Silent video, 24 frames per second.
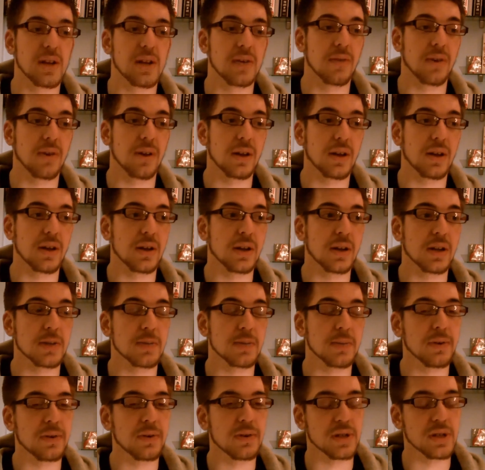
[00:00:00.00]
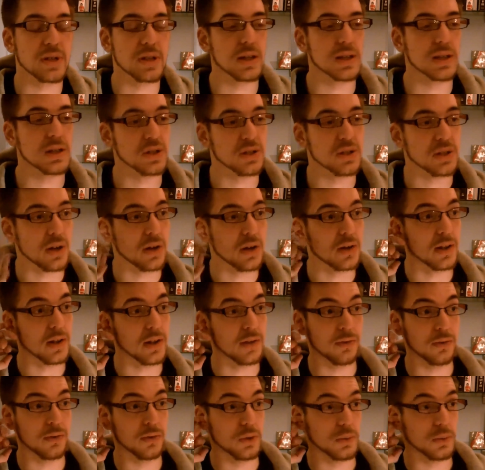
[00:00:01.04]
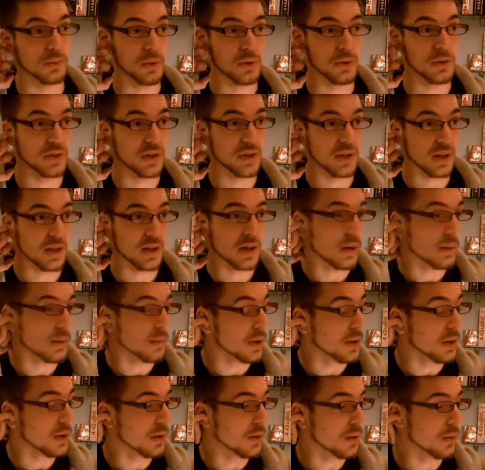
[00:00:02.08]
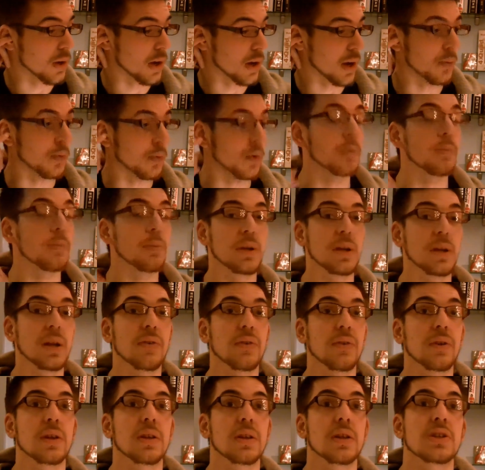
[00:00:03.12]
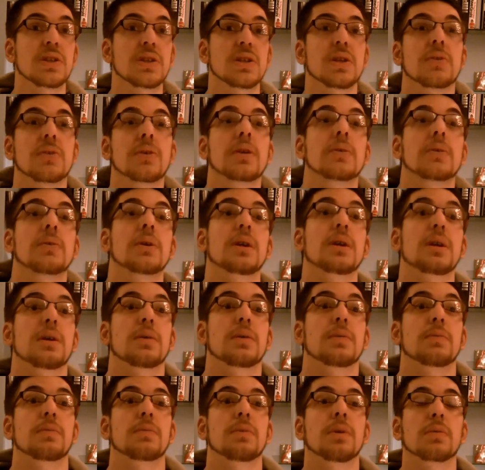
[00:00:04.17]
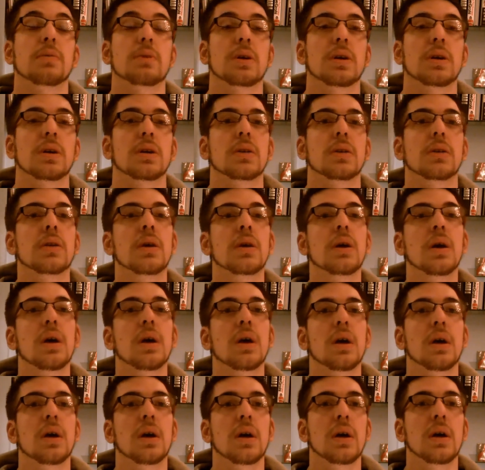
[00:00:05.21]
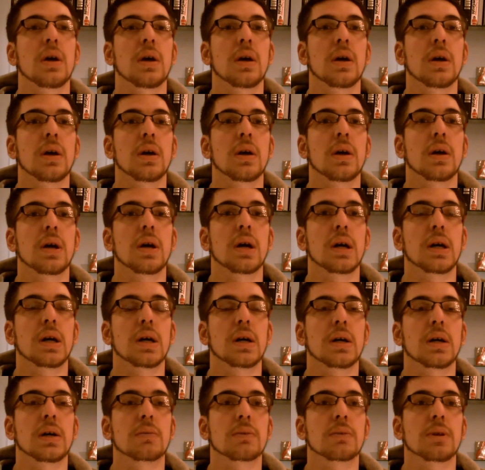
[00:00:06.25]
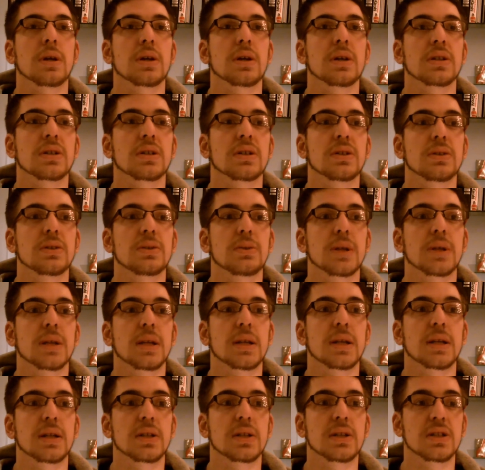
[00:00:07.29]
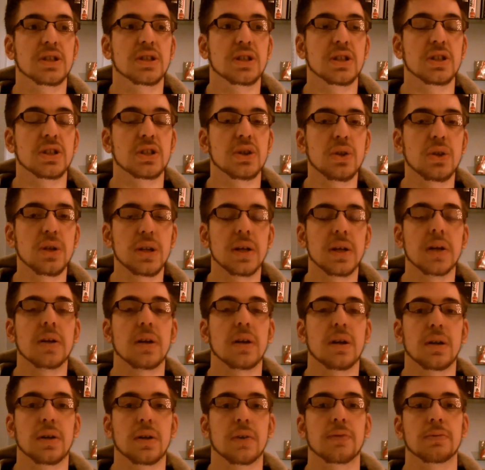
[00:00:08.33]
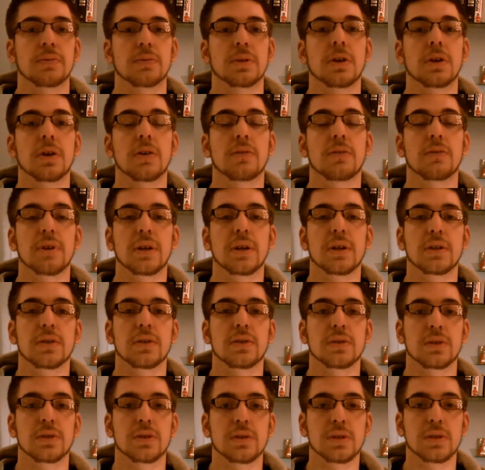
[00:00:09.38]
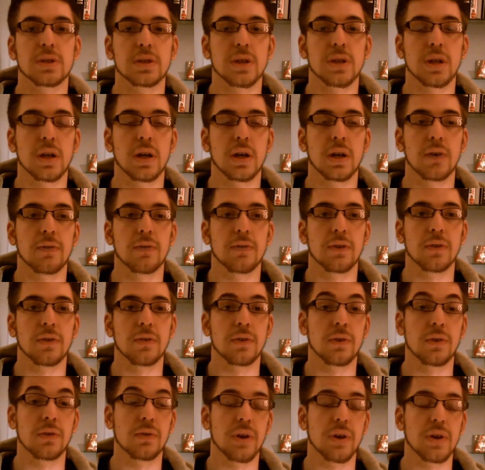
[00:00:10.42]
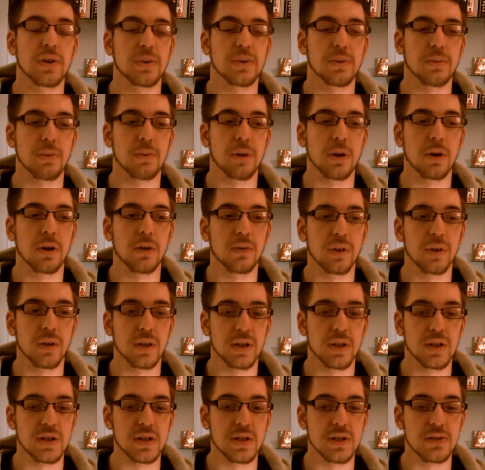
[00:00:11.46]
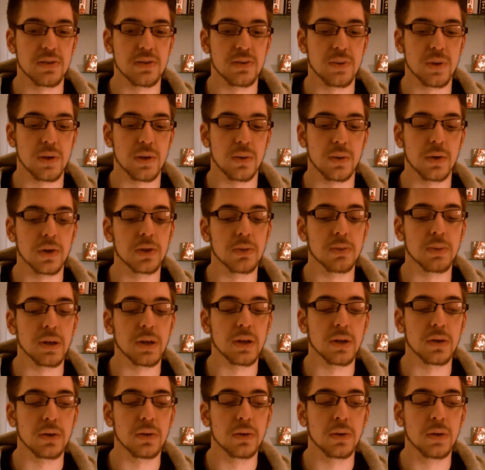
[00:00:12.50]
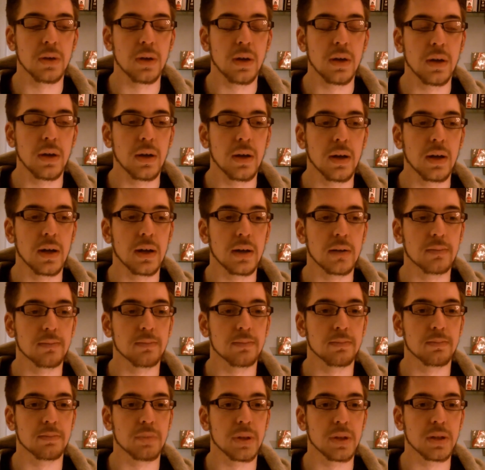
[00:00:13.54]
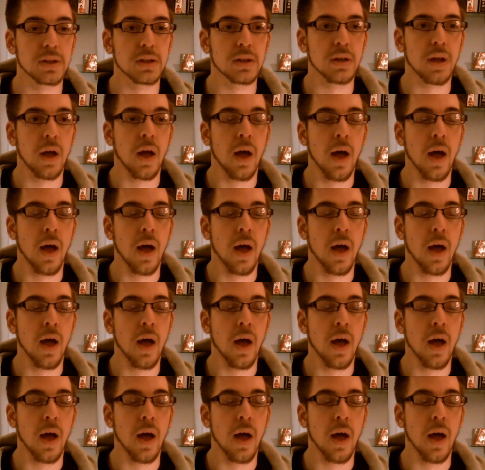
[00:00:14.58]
generally a good experience. I didn't just go there for the music. I mean, well, I won't be definitely this year anyway. Um, I'm going. Uh, I'm going to uh, just enjoy it, and I've got a friend or uh, a few friends with me hopefully this year as well, which will be cool. Um, but